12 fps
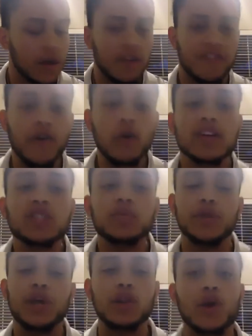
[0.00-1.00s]
Focus when
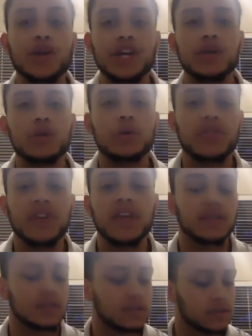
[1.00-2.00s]
you're learning new
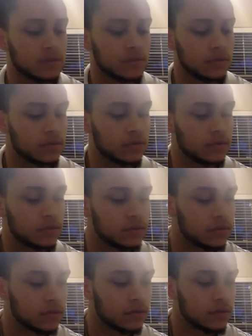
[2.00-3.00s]
things,
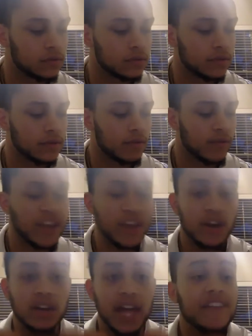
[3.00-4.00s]
right? Your
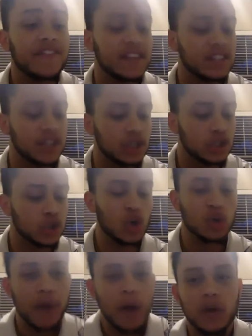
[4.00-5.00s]
life is
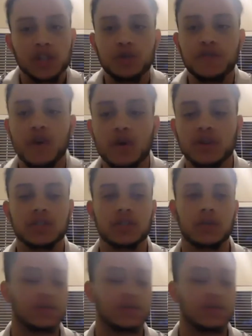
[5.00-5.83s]
controlled by what you focus on.